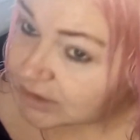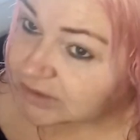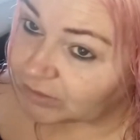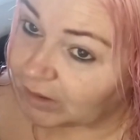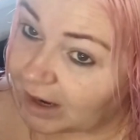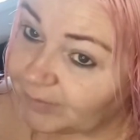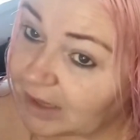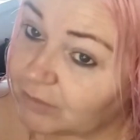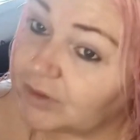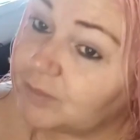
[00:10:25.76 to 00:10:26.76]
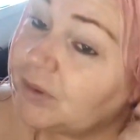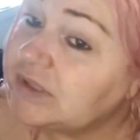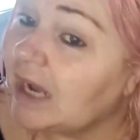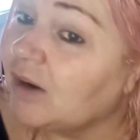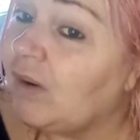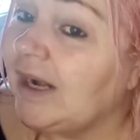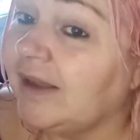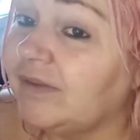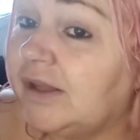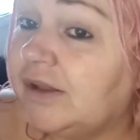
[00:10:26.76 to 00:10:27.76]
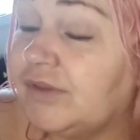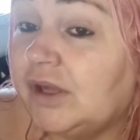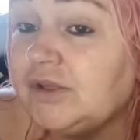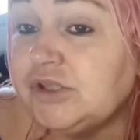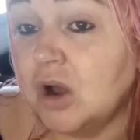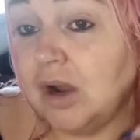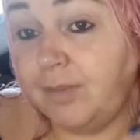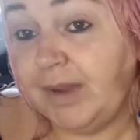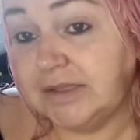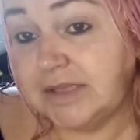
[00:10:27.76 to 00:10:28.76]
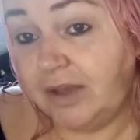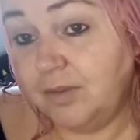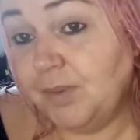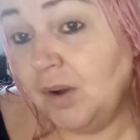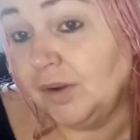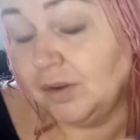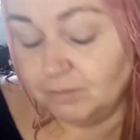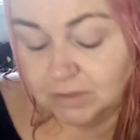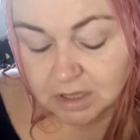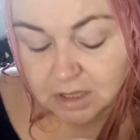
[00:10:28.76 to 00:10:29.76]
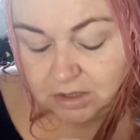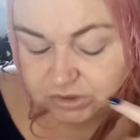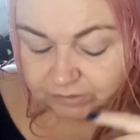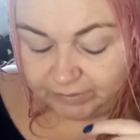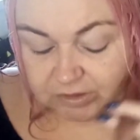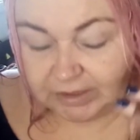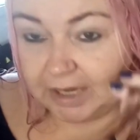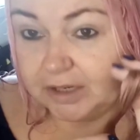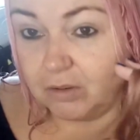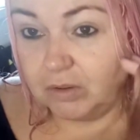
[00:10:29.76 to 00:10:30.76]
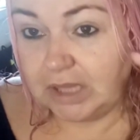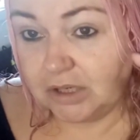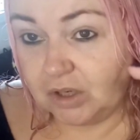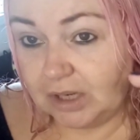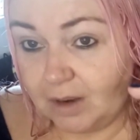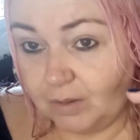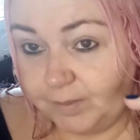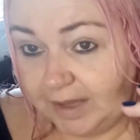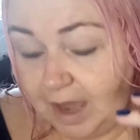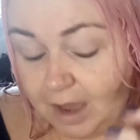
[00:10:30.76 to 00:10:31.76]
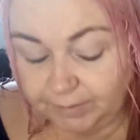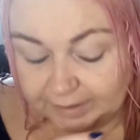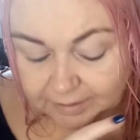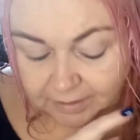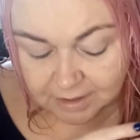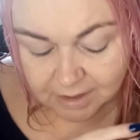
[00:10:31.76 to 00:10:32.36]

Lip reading: So I'm now going to put, I quite like the darker bits at the bottom, so if I could get it all that colour I would be happy.